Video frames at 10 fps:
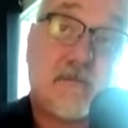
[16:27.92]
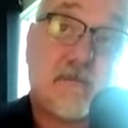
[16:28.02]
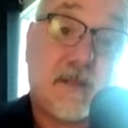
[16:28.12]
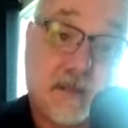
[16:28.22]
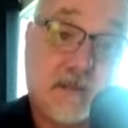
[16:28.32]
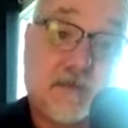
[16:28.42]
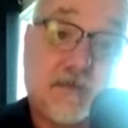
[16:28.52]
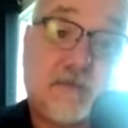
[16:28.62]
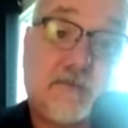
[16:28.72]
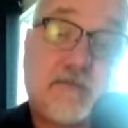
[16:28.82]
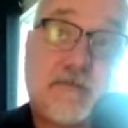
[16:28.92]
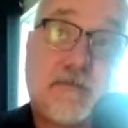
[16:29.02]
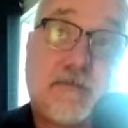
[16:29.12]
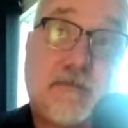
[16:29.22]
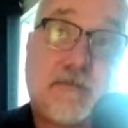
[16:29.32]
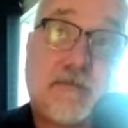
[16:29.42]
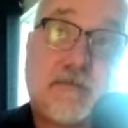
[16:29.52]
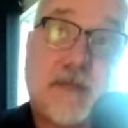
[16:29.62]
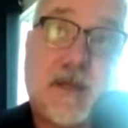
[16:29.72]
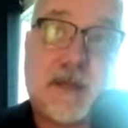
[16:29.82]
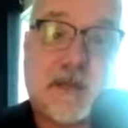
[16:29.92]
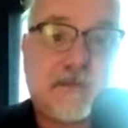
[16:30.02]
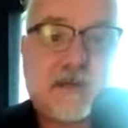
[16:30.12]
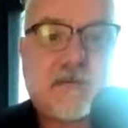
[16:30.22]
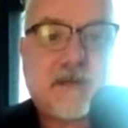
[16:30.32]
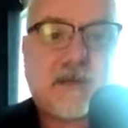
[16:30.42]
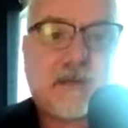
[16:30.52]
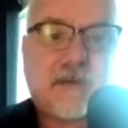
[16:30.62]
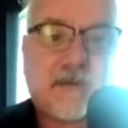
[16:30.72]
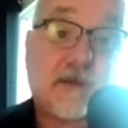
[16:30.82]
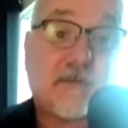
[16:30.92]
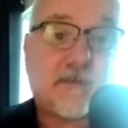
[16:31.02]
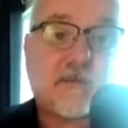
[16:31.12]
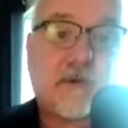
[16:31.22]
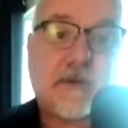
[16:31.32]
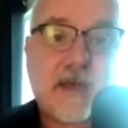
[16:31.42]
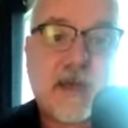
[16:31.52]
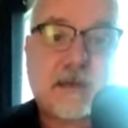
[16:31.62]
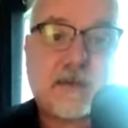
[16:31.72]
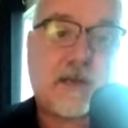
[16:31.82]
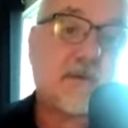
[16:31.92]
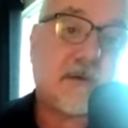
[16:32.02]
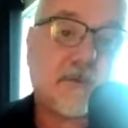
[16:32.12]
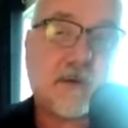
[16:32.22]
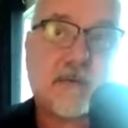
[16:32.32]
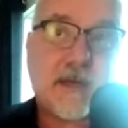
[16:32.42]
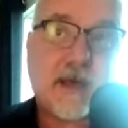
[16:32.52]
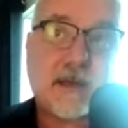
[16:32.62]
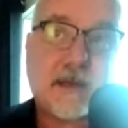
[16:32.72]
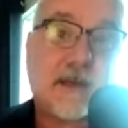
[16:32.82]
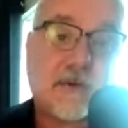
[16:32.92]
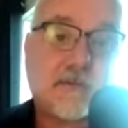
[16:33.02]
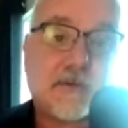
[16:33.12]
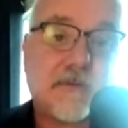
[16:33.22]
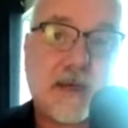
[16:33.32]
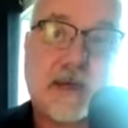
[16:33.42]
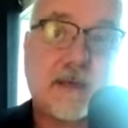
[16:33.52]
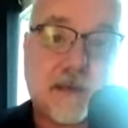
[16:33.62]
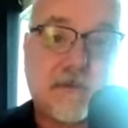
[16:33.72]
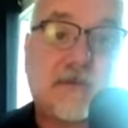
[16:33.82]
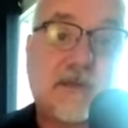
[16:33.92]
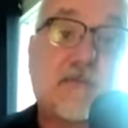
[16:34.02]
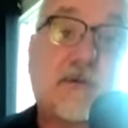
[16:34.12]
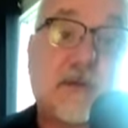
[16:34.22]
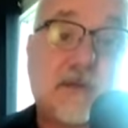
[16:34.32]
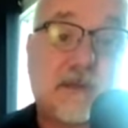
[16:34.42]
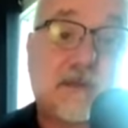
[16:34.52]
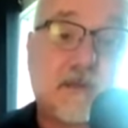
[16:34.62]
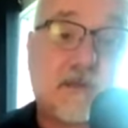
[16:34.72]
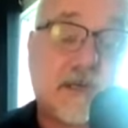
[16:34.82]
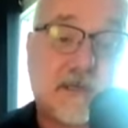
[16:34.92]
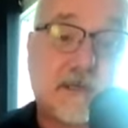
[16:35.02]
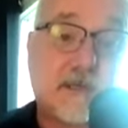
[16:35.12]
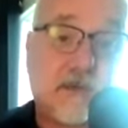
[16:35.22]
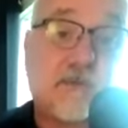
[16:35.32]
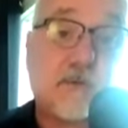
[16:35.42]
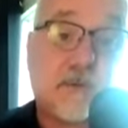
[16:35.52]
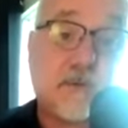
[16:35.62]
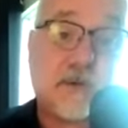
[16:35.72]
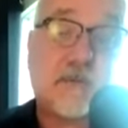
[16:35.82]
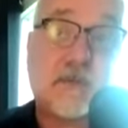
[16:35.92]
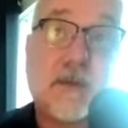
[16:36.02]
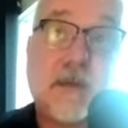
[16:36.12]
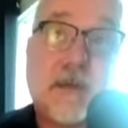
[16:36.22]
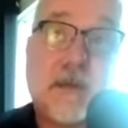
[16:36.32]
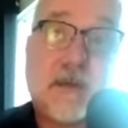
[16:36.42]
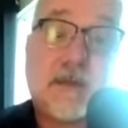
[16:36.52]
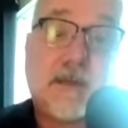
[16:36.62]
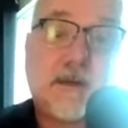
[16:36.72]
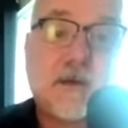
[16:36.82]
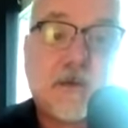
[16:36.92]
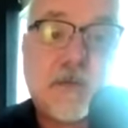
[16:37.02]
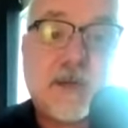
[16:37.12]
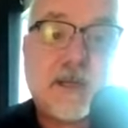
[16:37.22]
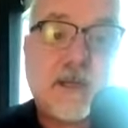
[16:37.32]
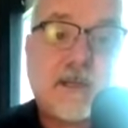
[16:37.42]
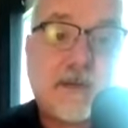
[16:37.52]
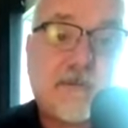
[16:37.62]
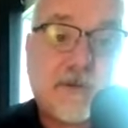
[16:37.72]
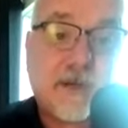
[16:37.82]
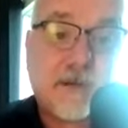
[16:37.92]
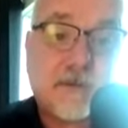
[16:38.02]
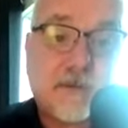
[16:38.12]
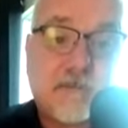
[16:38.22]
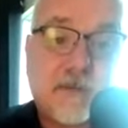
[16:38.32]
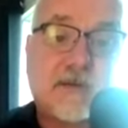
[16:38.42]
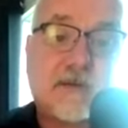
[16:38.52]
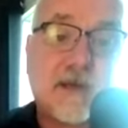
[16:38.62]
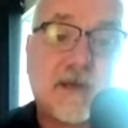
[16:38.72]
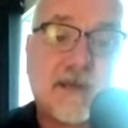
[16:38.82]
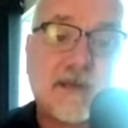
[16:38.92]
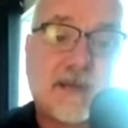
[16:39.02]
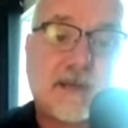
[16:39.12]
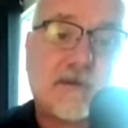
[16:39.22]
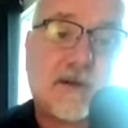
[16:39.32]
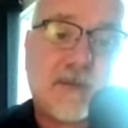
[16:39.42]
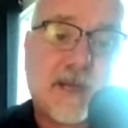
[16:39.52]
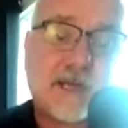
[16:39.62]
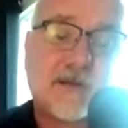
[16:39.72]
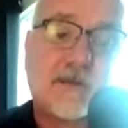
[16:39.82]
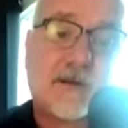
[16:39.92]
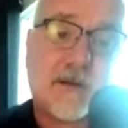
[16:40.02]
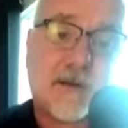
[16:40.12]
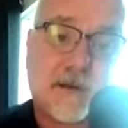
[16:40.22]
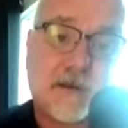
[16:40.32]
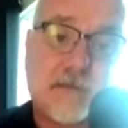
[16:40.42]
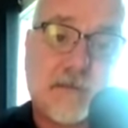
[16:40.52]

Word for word: things and all of a sudden we tell ourselves, I want more of that. I want more of that. I want more of that. And all of a sudden we're addicted to watching these programs that aren't doing anything for us because they're not connected to our passions and our heart.